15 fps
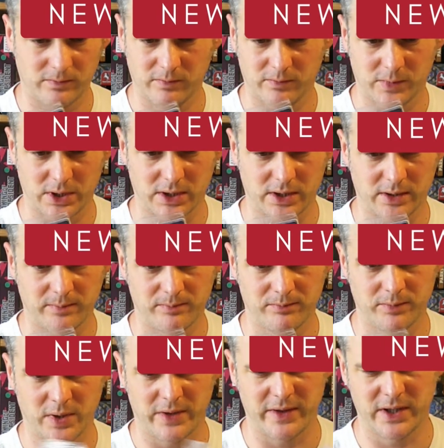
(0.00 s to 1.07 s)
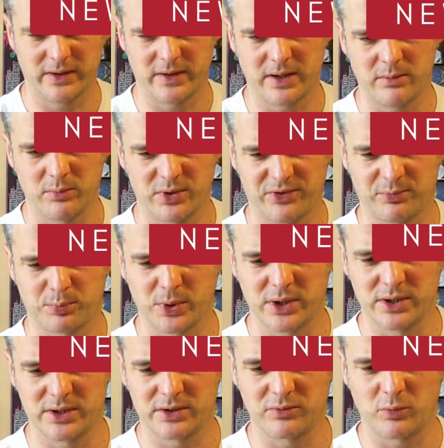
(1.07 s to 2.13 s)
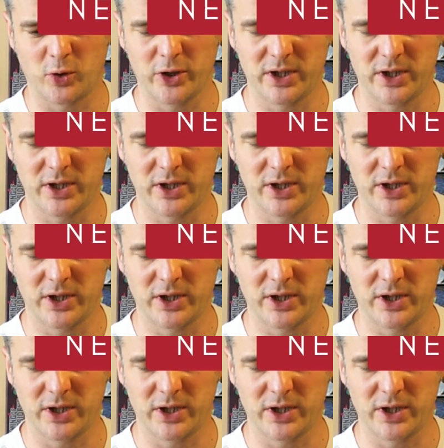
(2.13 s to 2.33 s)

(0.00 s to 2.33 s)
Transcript: I think the misprinted void